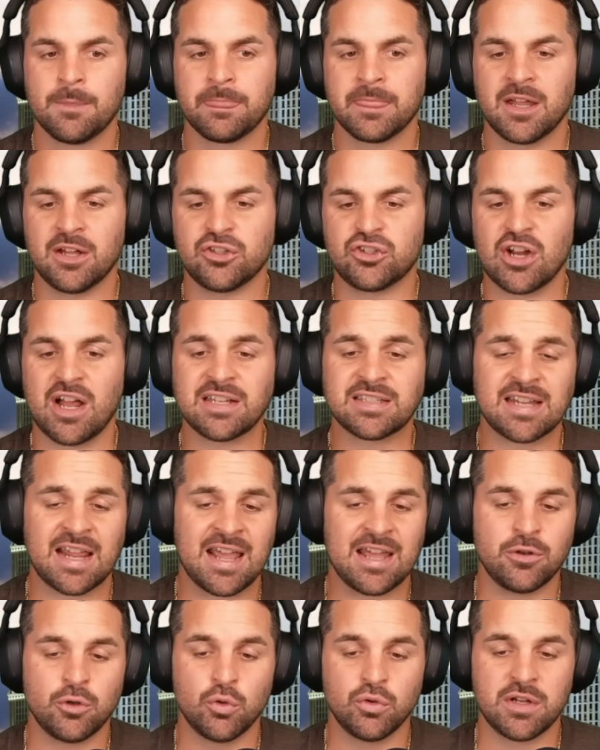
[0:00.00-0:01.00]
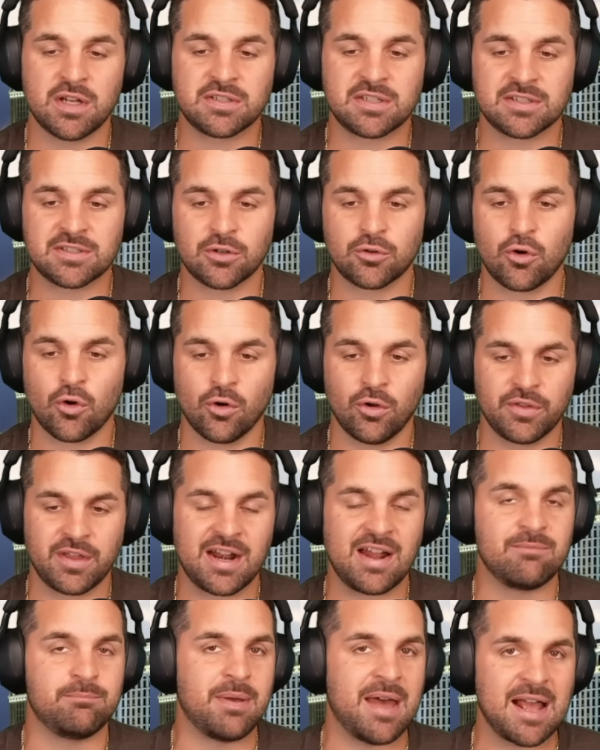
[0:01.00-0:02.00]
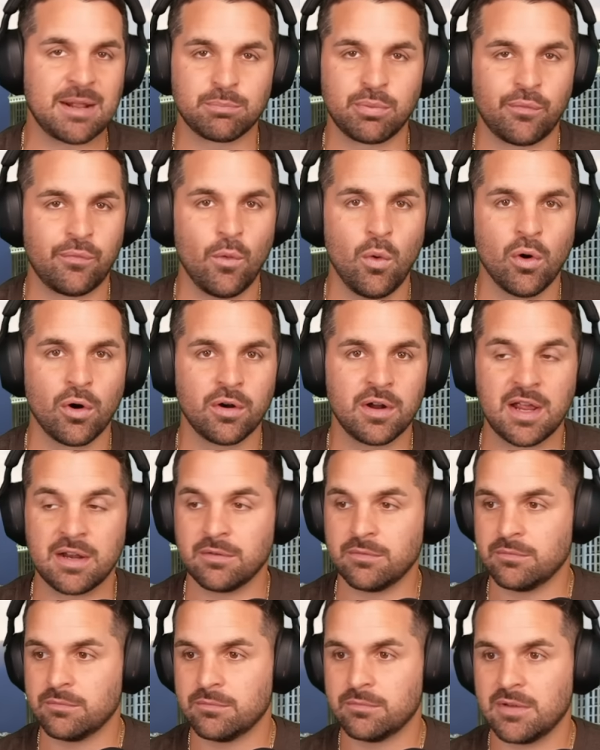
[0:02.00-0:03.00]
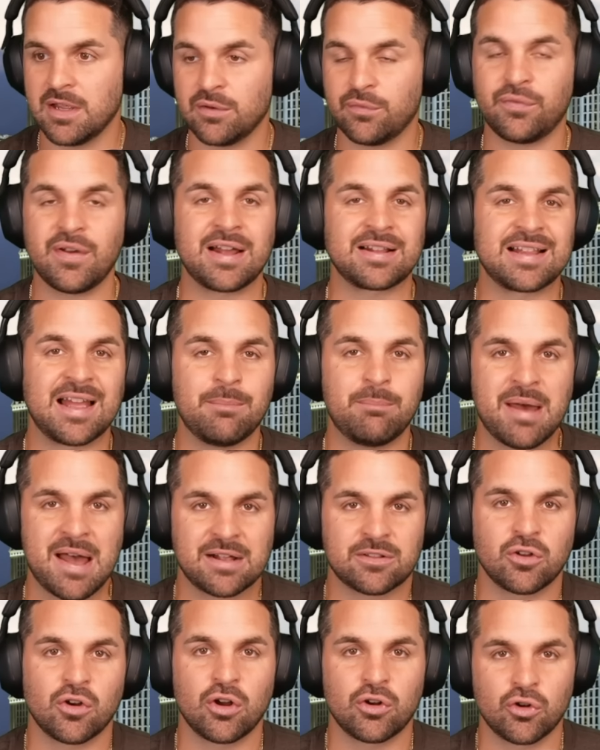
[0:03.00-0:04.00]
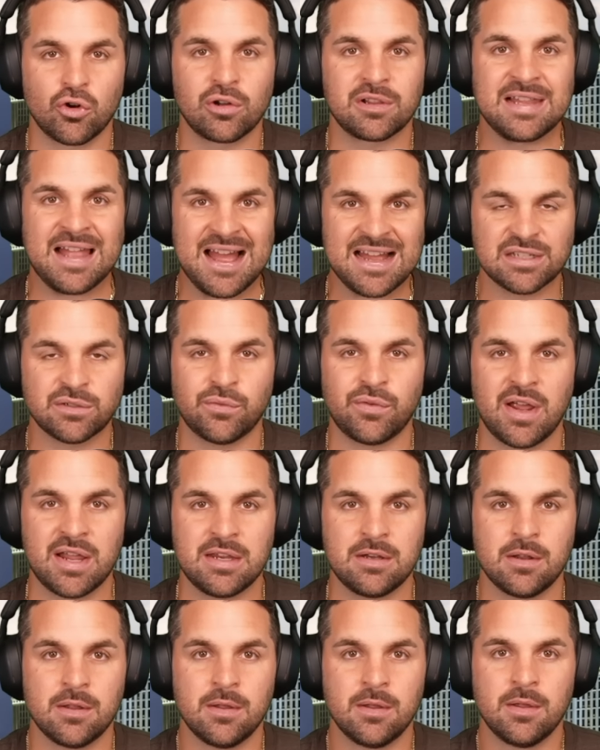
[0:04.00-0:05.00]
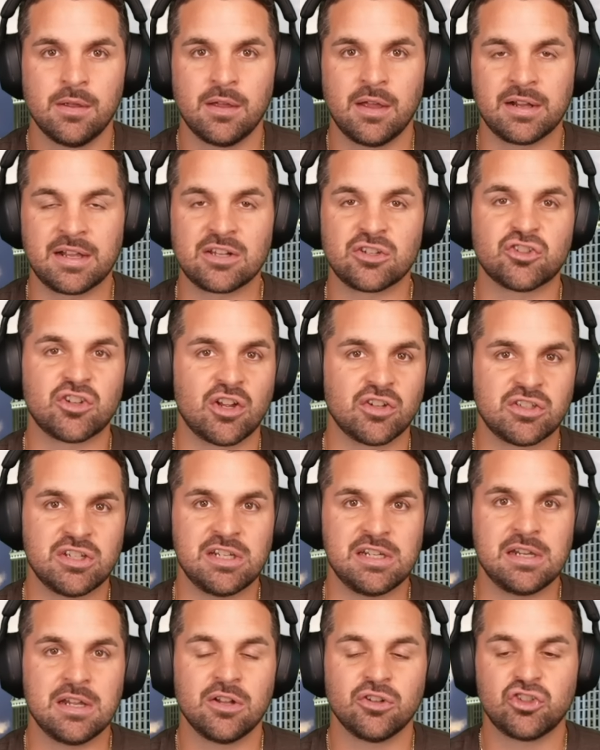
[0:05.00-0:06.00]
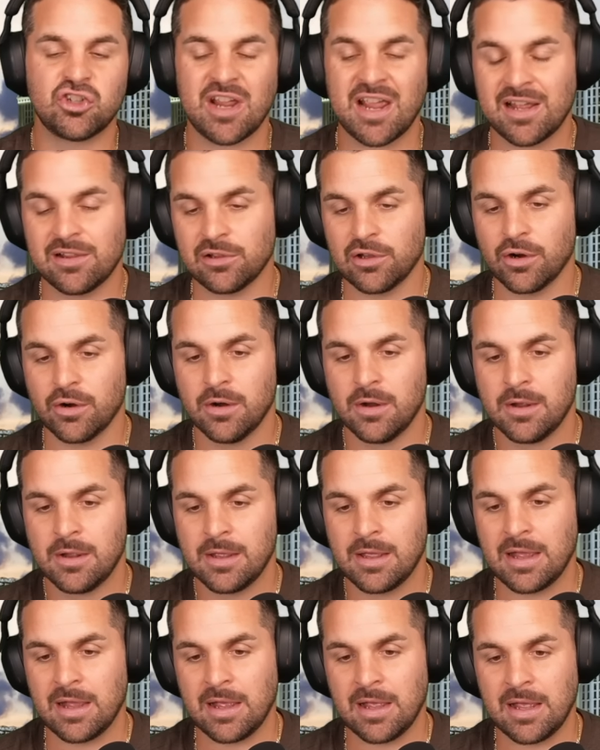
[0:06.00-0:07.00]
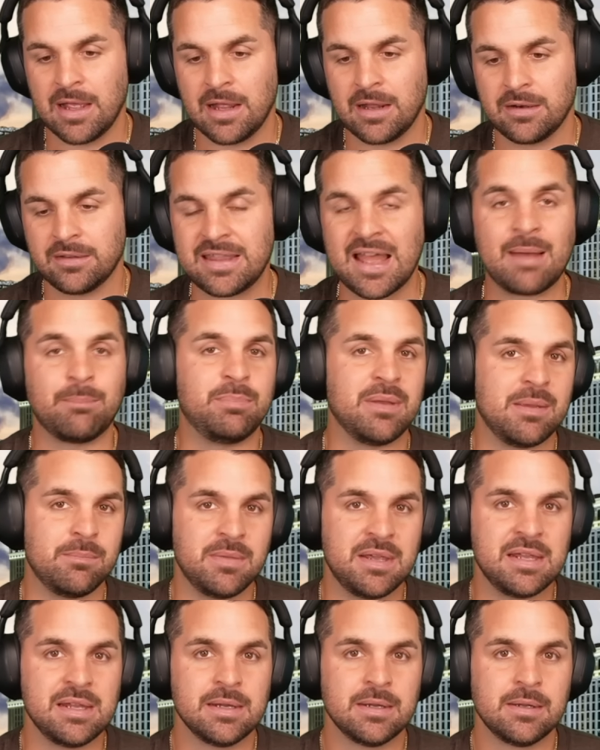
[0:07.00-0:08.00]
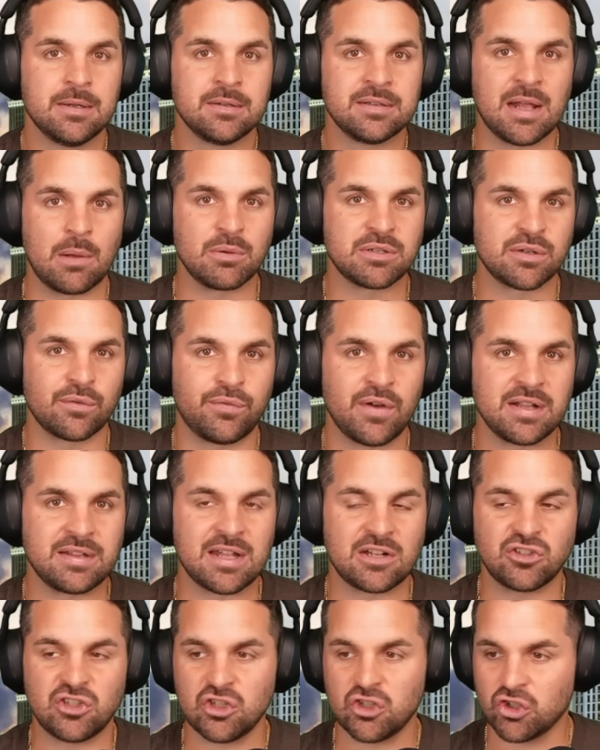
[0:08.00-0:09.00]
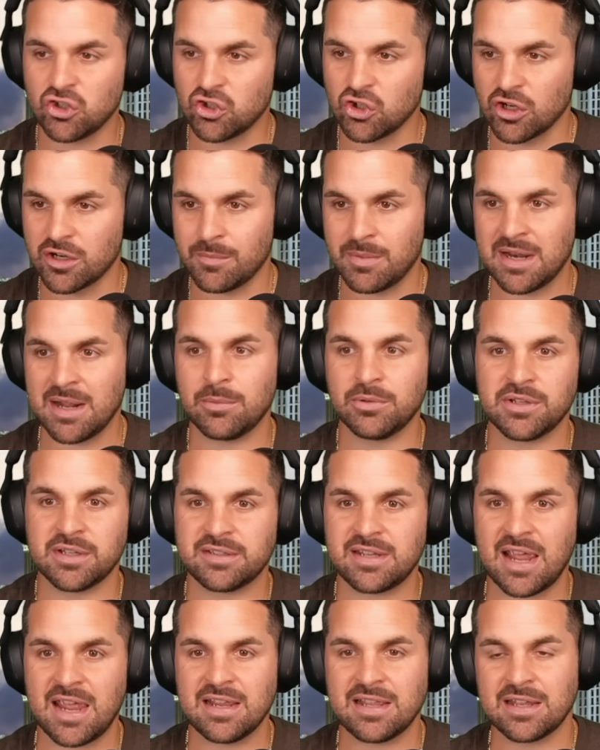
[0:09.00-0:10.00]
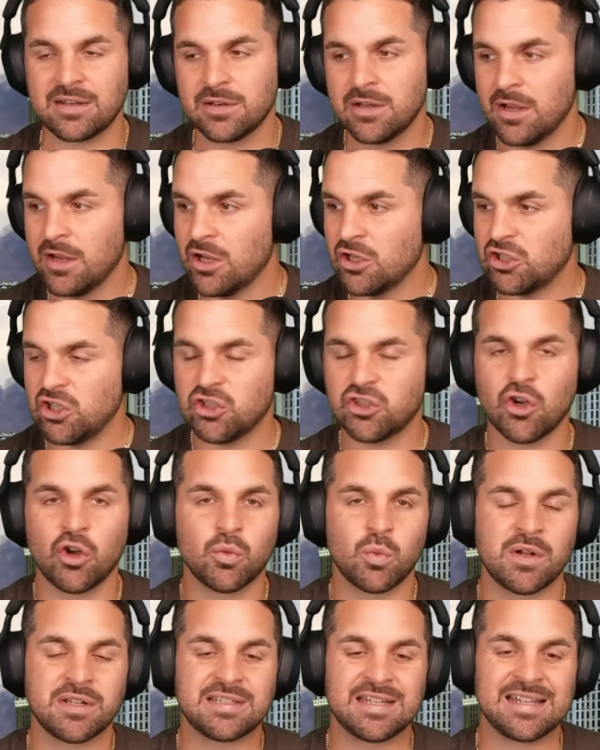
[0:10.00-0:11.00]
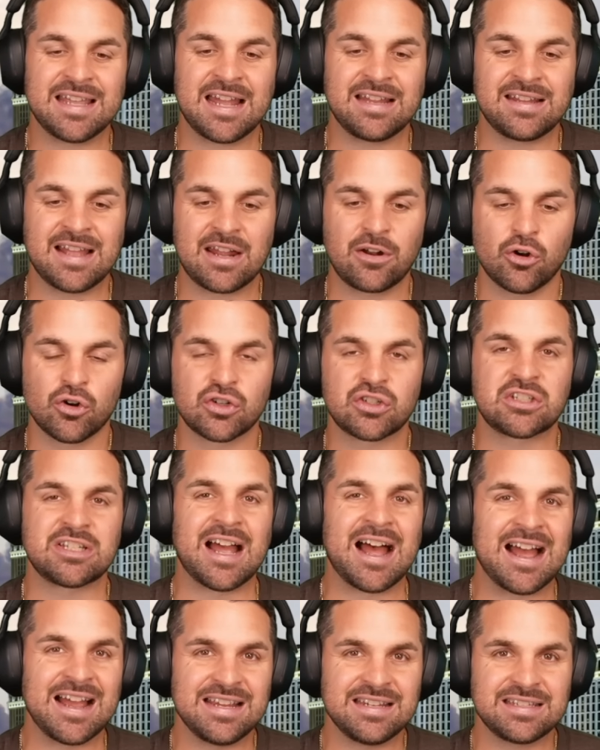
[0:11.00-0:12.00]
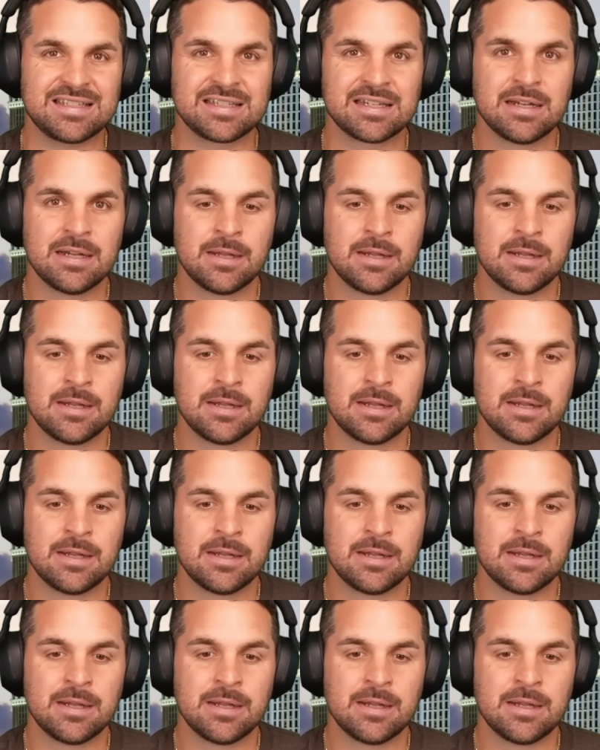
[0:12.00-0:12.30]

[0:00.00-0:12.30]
Josiane Nunes is a girl that I've backed before. And in fact, I backed her in her last fight against Chelsea Chandler, and that bit me. That was a fight that she should have been able to take. And she showed once again that her size